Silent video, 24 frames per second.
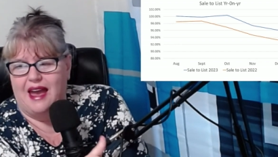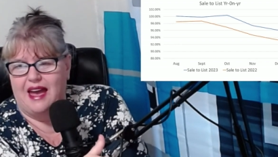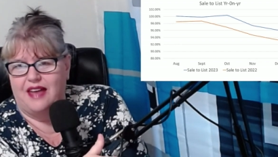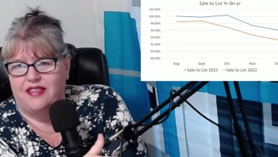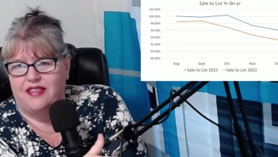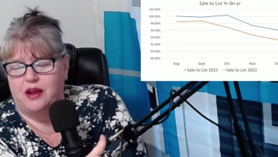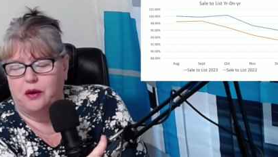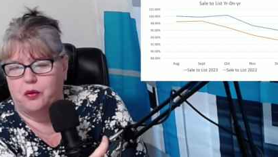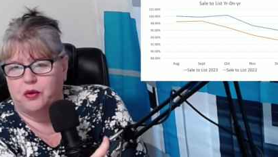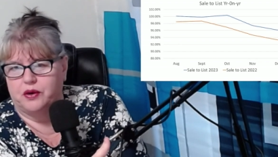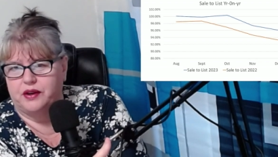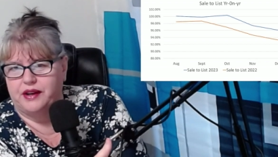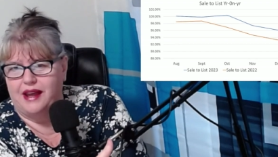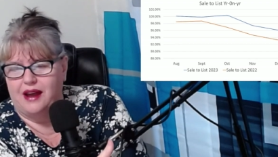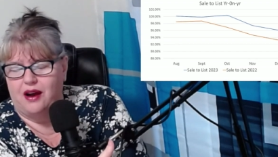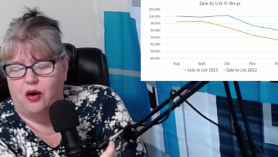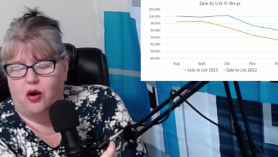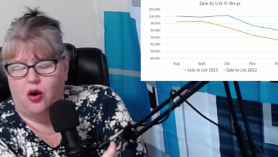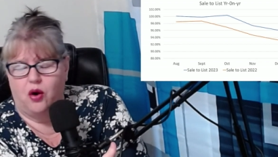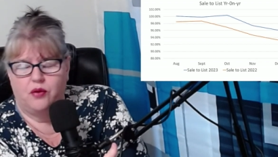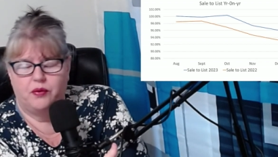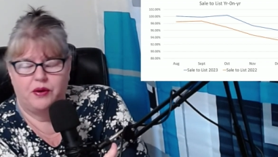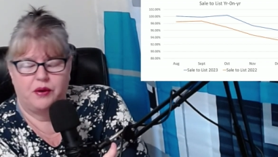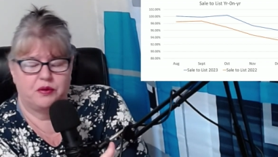and they were
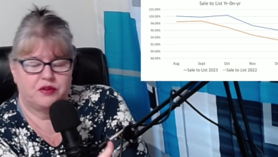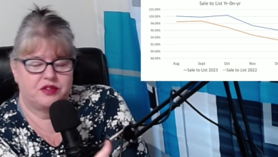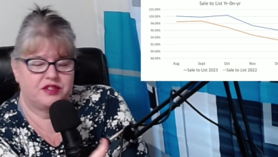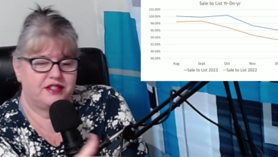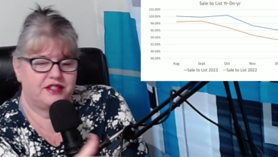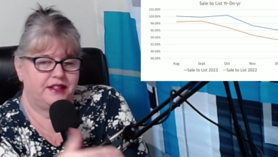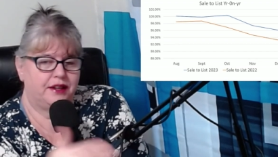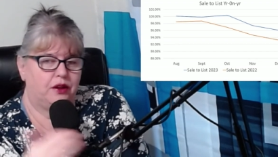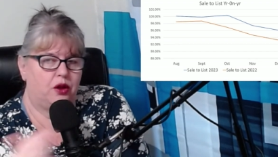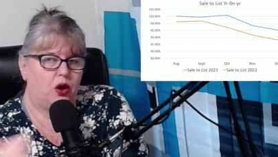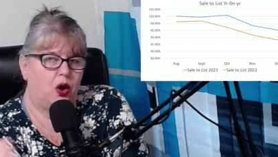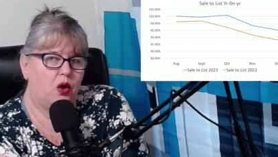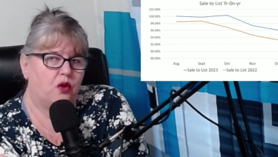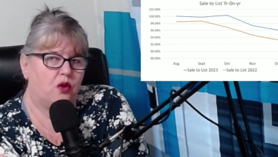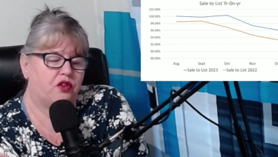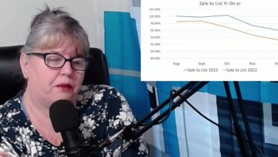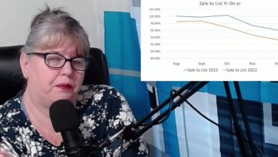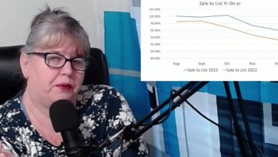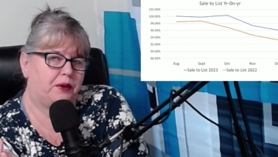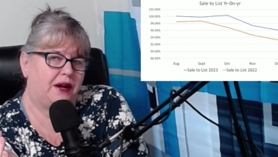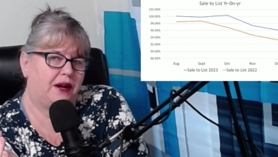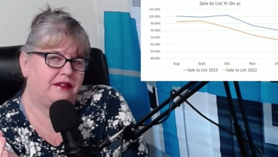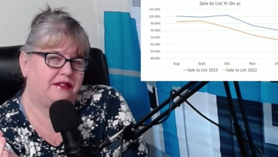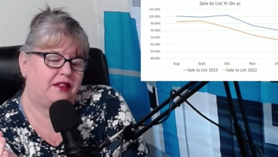now, we were still
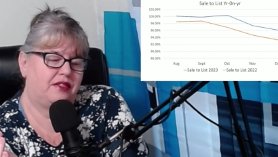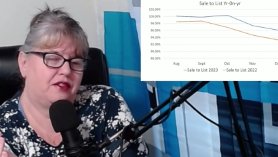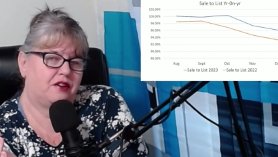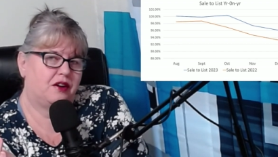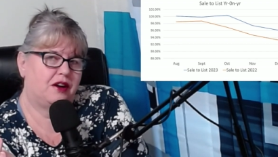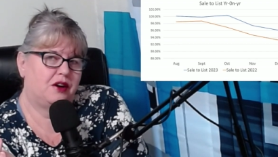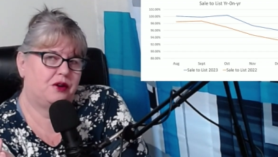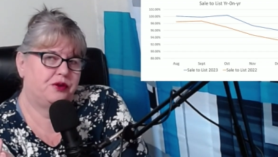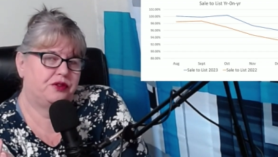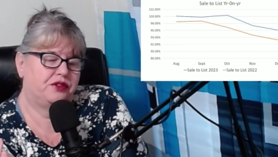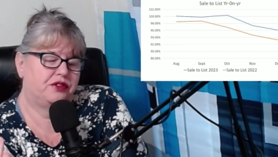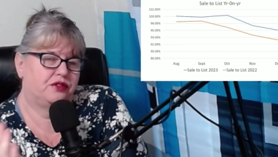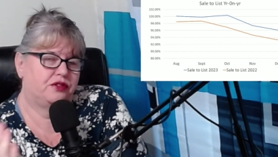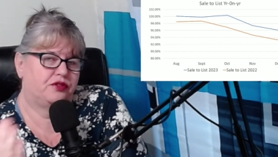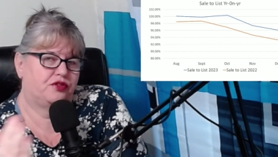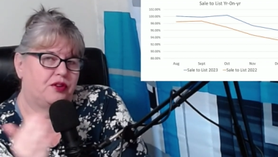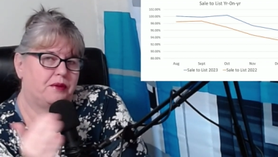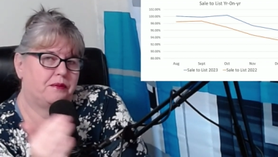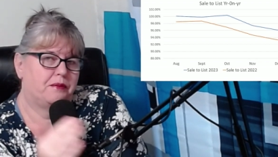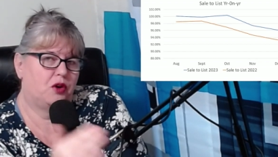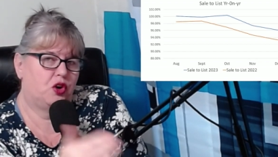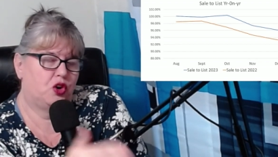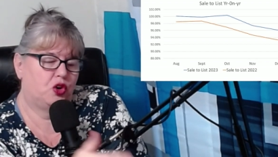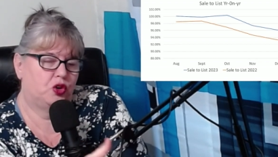overpricing their houses
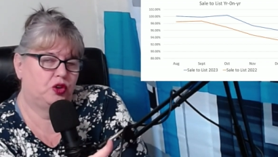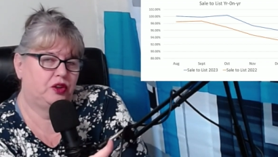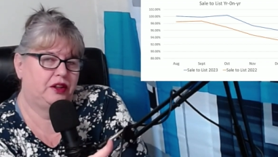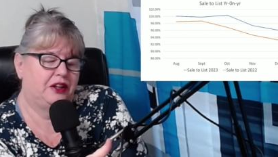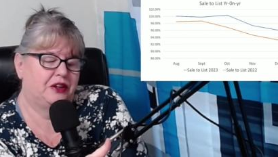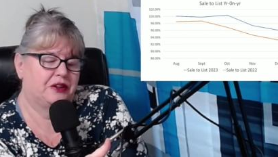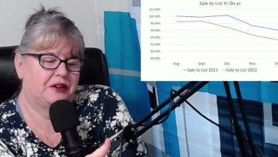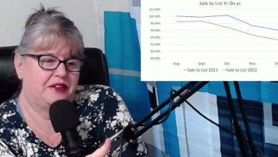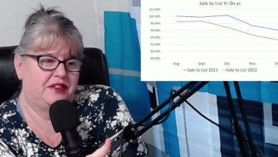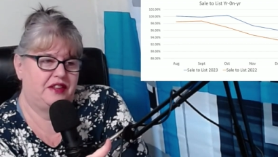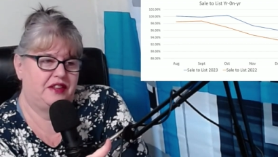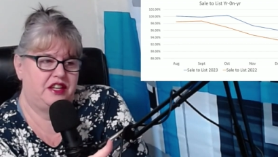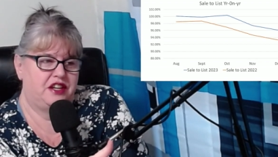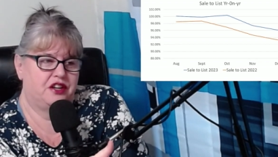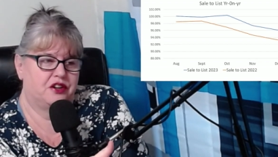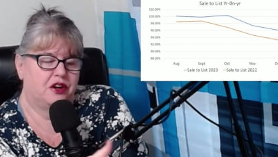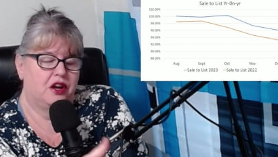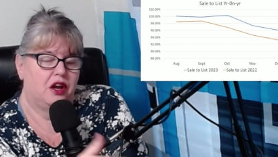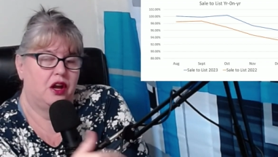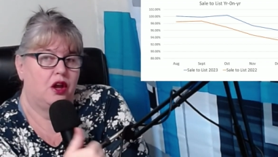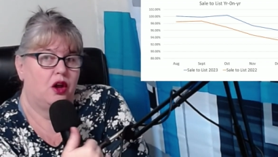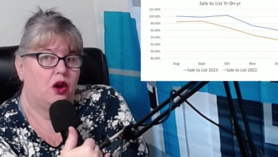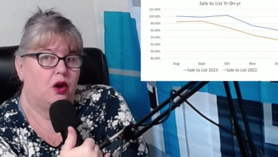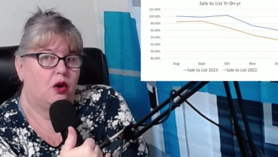from earlier in the year